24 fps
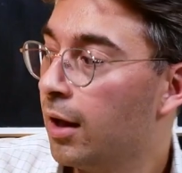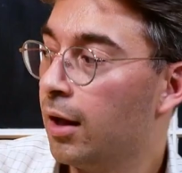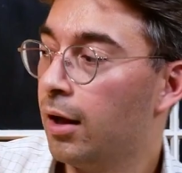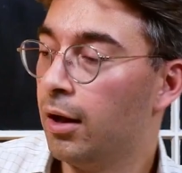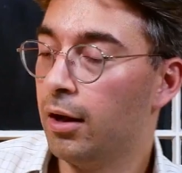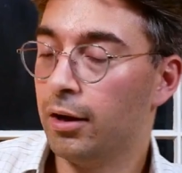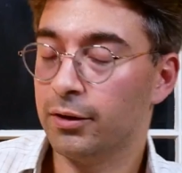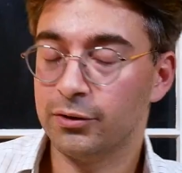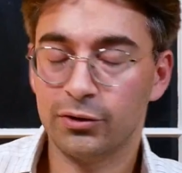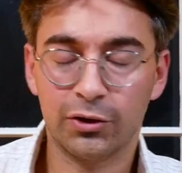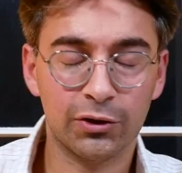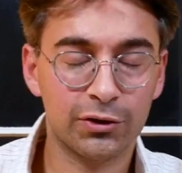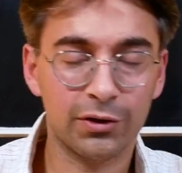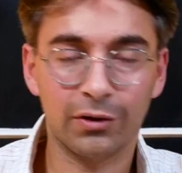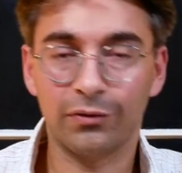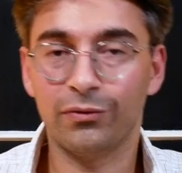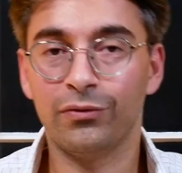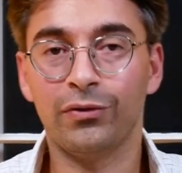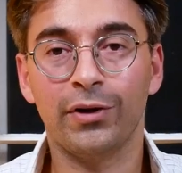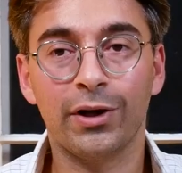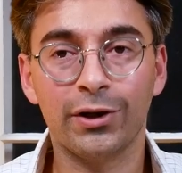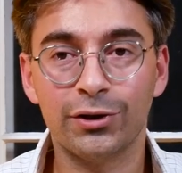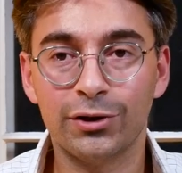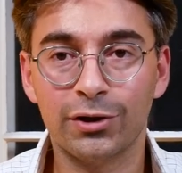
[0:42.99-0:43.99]
Uh, just
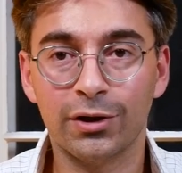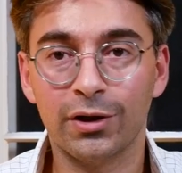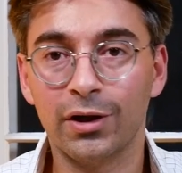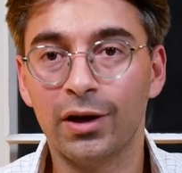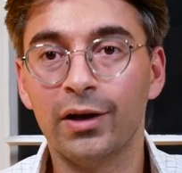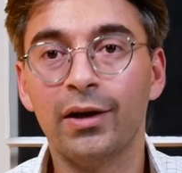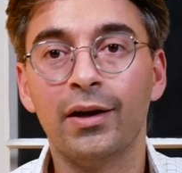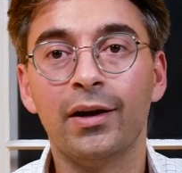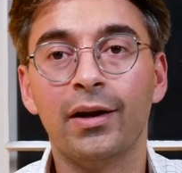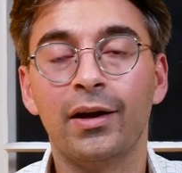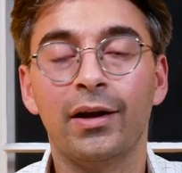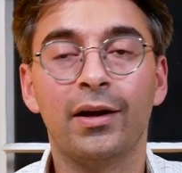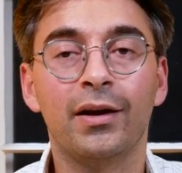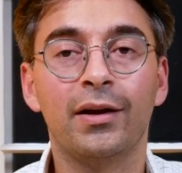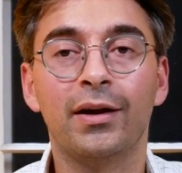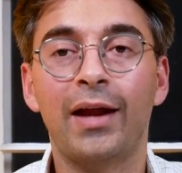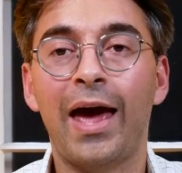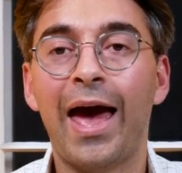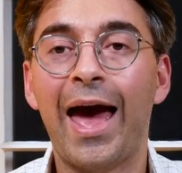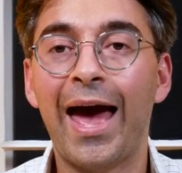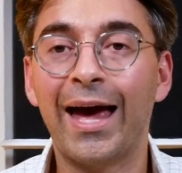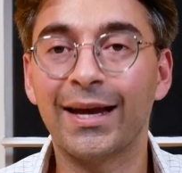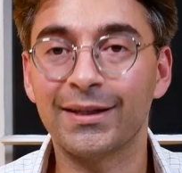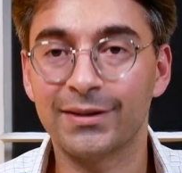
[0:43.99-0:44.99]
inflation in
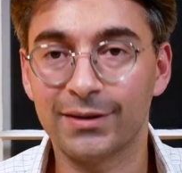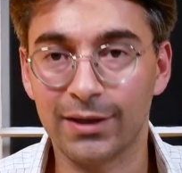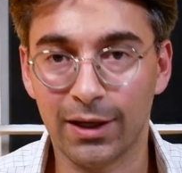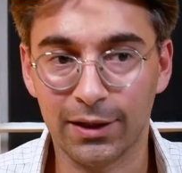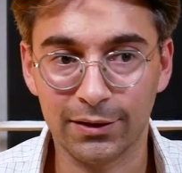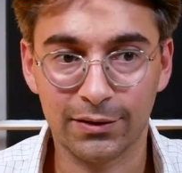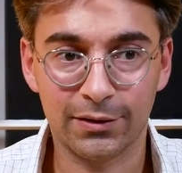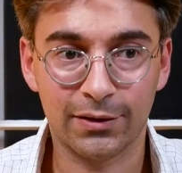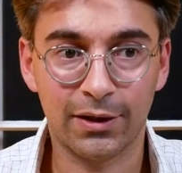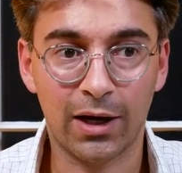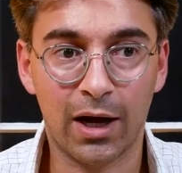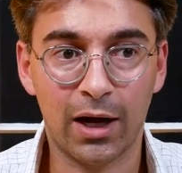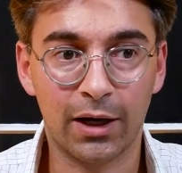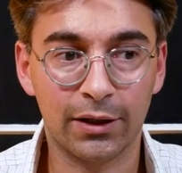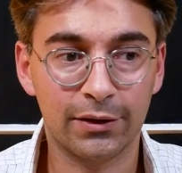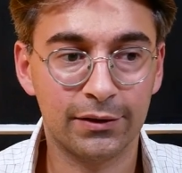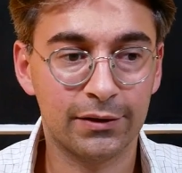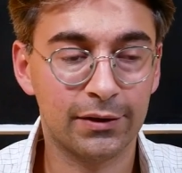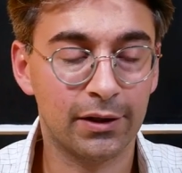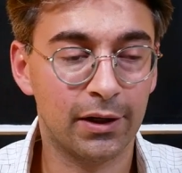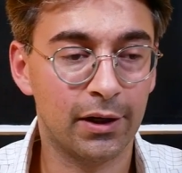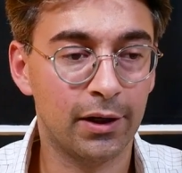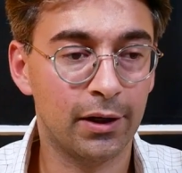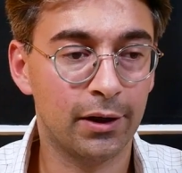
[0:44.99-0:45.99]
in assets,
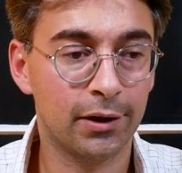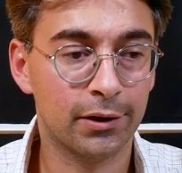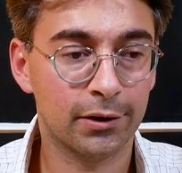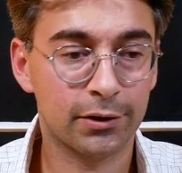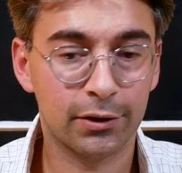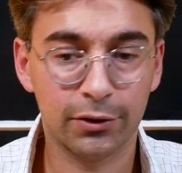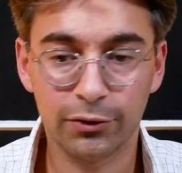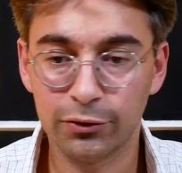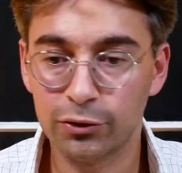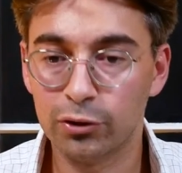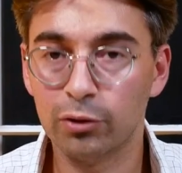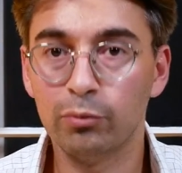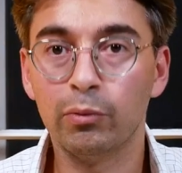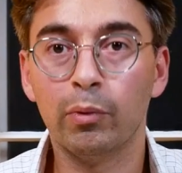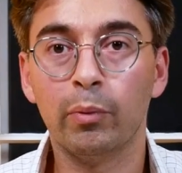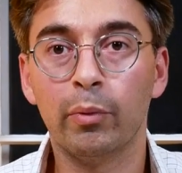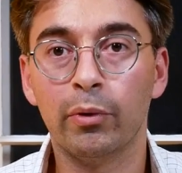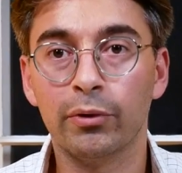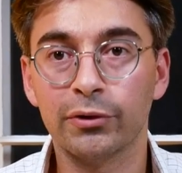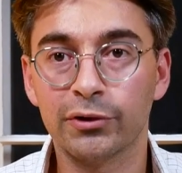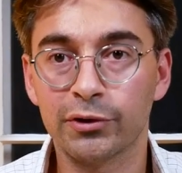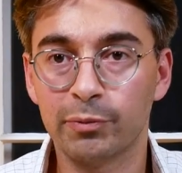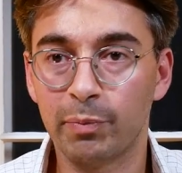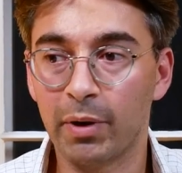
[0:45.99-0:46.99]
not uh,
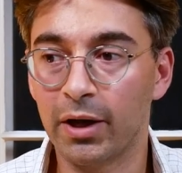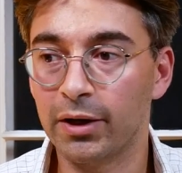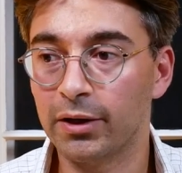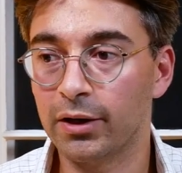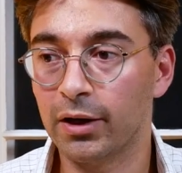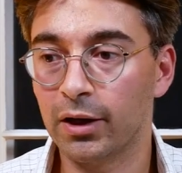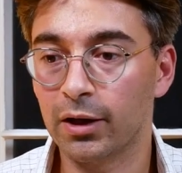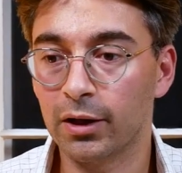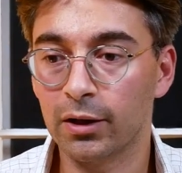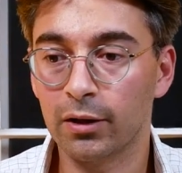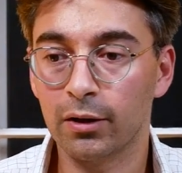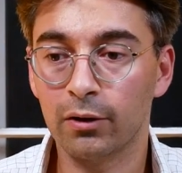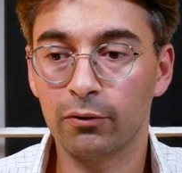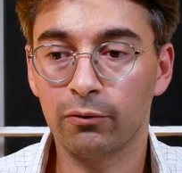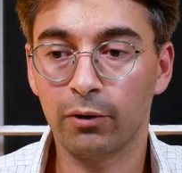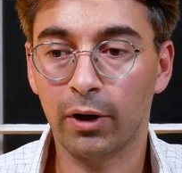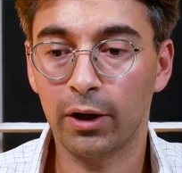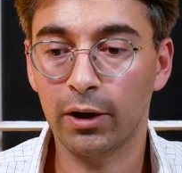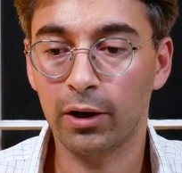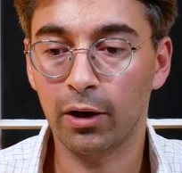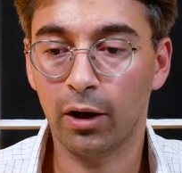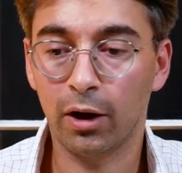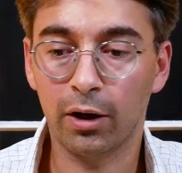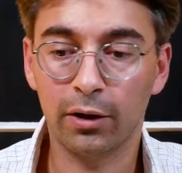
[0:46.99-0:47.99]
consumable spending,
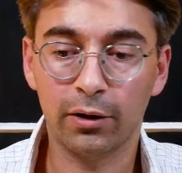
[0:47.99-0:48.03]
right?